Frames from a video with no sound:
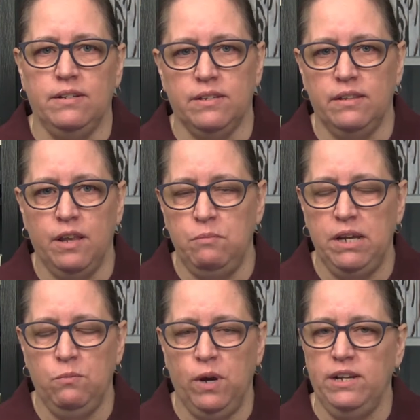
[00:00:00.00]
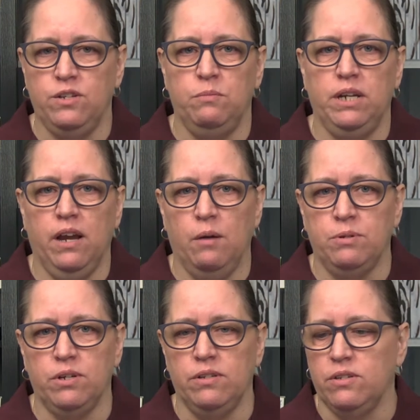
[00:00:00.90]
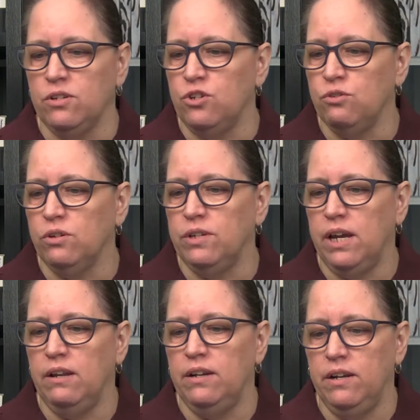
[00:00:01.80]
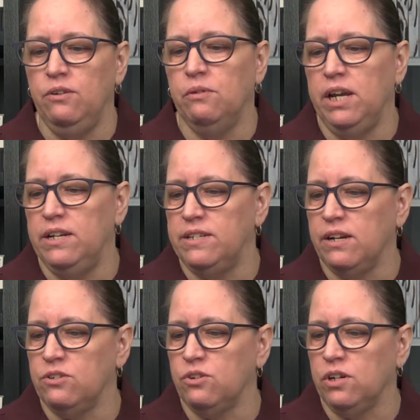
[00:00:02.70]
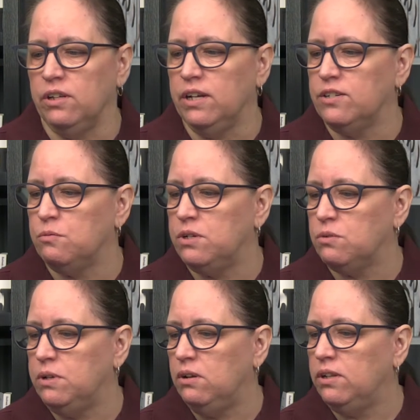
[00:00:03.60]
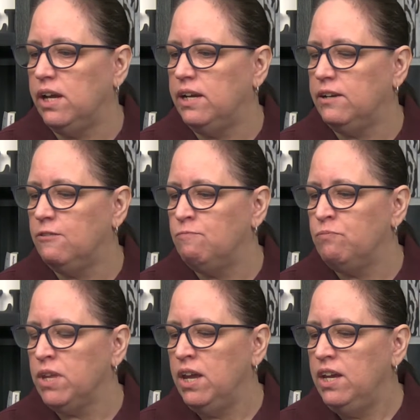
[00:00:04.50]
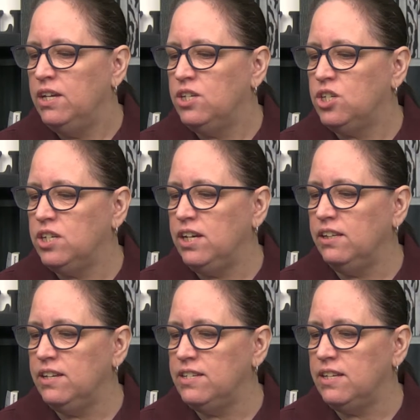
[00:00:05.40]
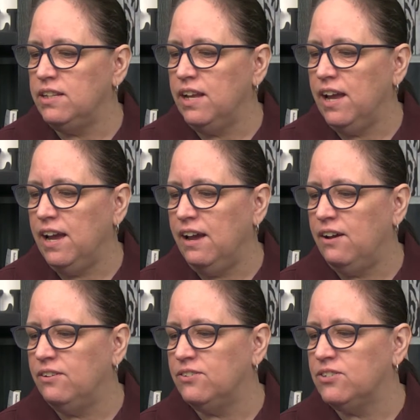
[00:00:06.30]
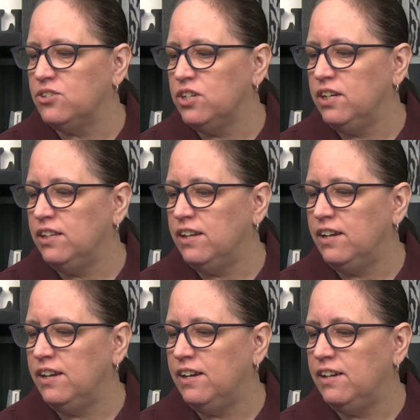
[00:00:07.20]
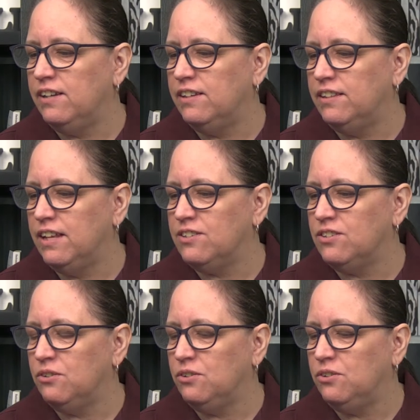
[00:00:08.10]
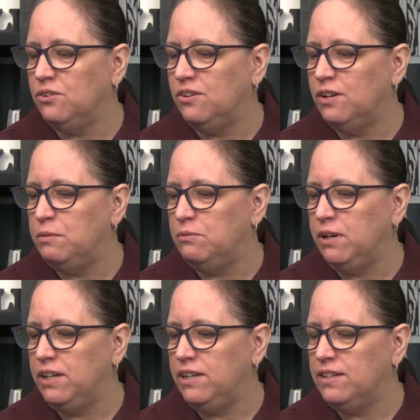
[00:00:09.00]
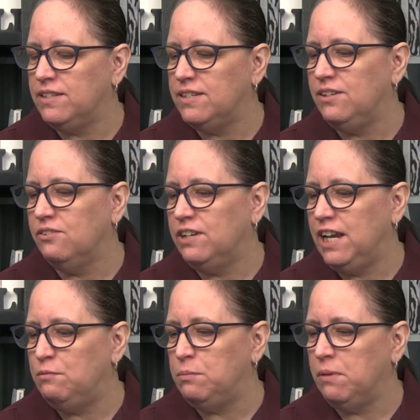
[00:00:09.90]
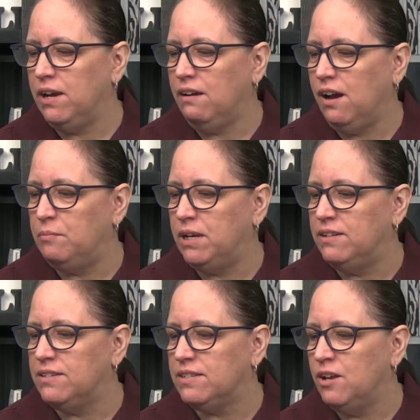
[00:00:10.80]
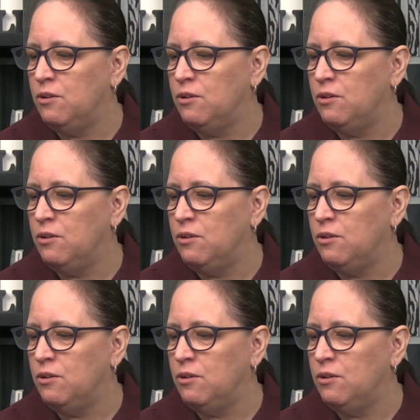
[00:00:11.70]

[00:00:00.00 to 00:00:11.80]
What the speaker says: they made way too many options to drill down, and you're right, it's extra clicks, which we don't like. Sheila's in the house. Sheila, that's so cool. I've been waiting to see your name in my comments.